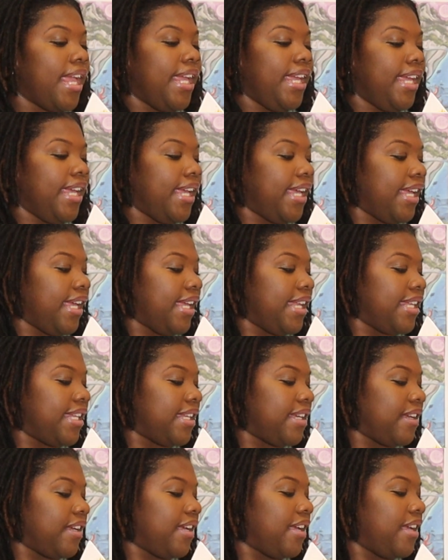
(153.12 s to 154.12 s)
And
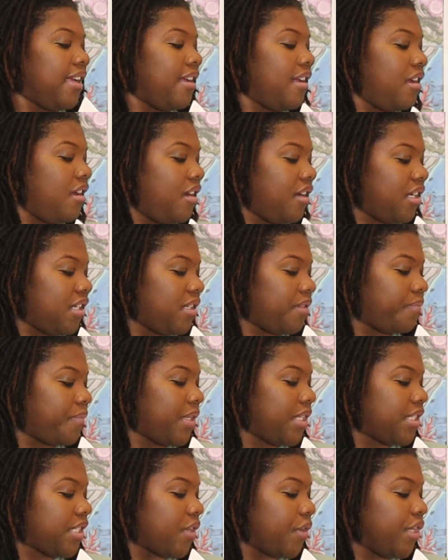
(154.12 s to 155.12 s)

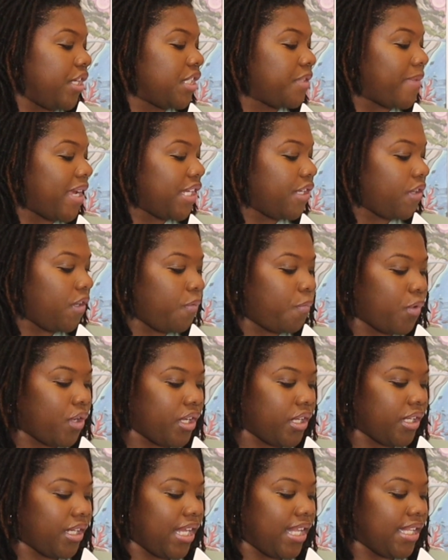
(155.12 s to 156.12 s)
so here's my unit
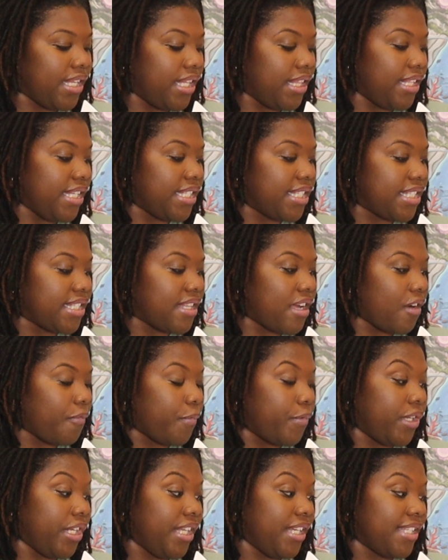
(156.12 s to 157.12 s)
one, and then this is
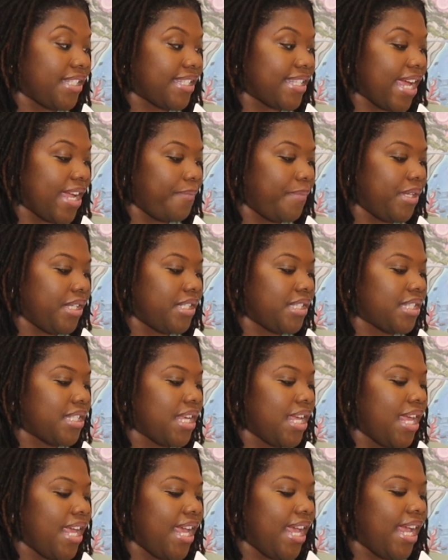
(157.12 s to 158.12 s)
our reading assignment.
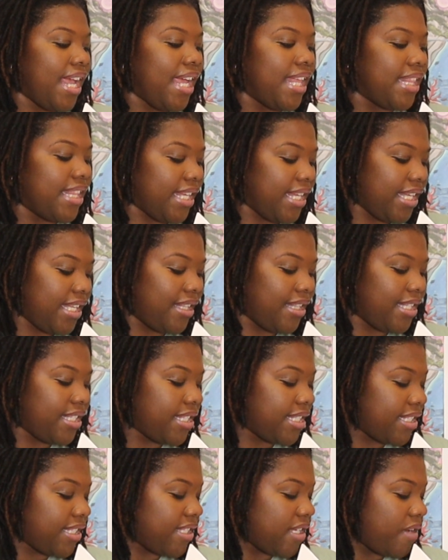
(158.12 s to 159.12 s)
And then
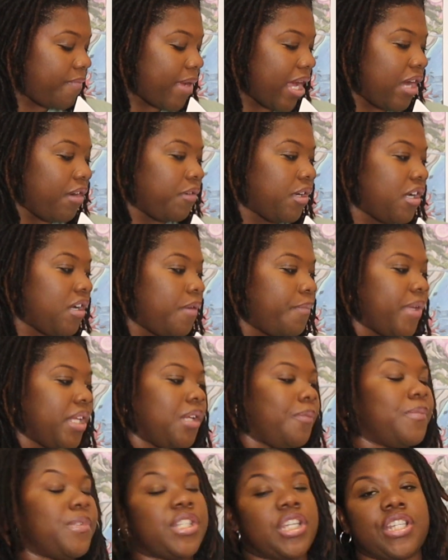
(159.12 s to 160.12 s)
this is some outcome and
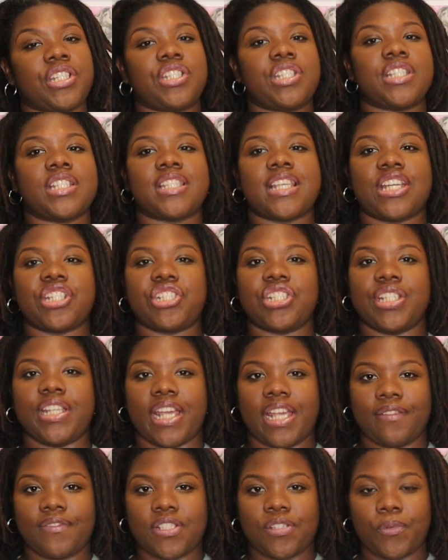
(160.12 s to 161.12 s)
objections that she
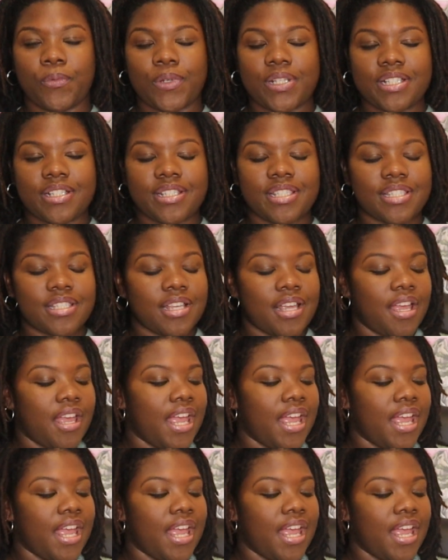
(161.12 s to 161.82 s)
gave to us.